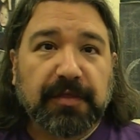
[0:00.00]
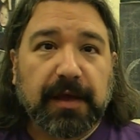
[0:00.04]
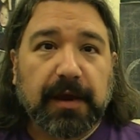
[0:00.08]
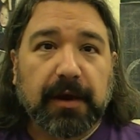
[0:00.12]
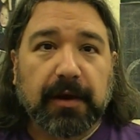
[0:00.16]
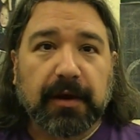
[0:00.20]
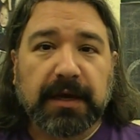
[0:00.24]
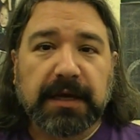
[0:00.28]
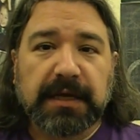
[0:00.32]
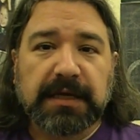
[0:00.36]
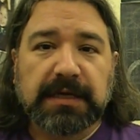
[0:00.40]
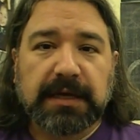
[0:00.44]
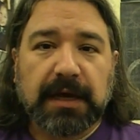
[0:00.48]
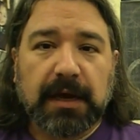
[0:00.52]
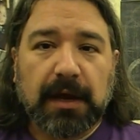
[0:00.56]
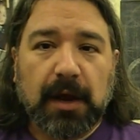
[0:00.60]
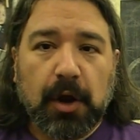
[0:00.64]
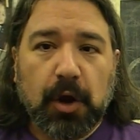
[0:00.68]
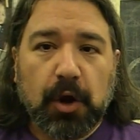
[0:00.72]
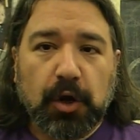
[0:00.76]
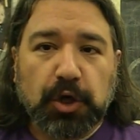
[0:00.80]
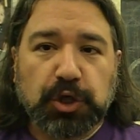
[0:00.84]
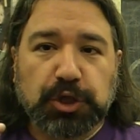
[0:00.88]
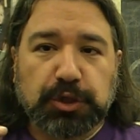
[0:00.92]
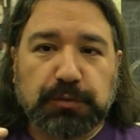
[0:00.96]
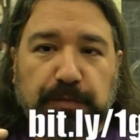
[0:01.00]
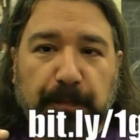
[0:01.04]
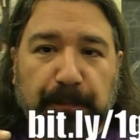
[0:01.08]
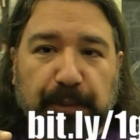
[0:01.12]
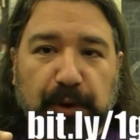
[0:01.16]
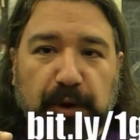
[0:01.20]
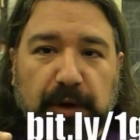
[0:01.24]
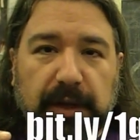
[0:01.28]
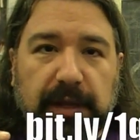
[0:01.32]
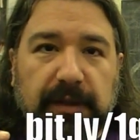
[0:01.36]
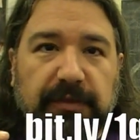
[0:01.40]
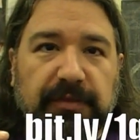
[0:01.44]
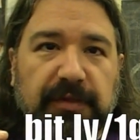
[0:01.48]
there.
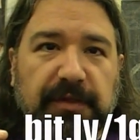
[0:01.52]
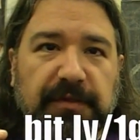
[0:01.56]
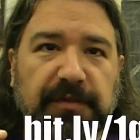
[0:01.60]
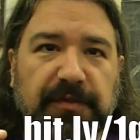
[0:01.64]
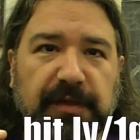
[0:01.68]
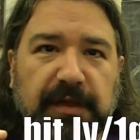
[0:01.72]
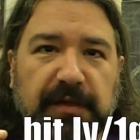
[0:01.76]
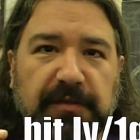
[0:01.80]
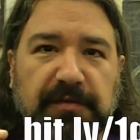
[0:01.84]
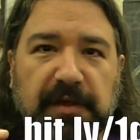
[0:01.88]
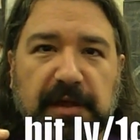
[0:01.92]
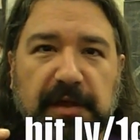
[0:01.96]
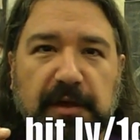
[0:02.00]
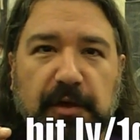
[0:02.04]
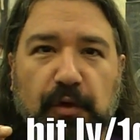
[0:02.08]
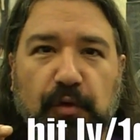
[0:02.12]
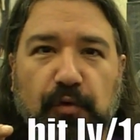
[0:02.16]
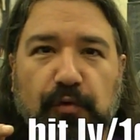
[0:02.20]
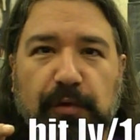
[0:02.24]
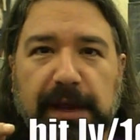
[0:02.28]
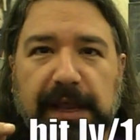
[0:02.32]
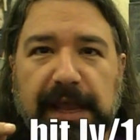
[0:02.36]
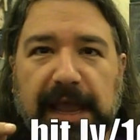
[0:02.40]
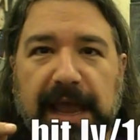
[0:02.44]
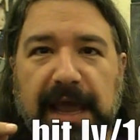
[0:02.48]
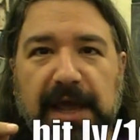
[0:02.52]
This is a quick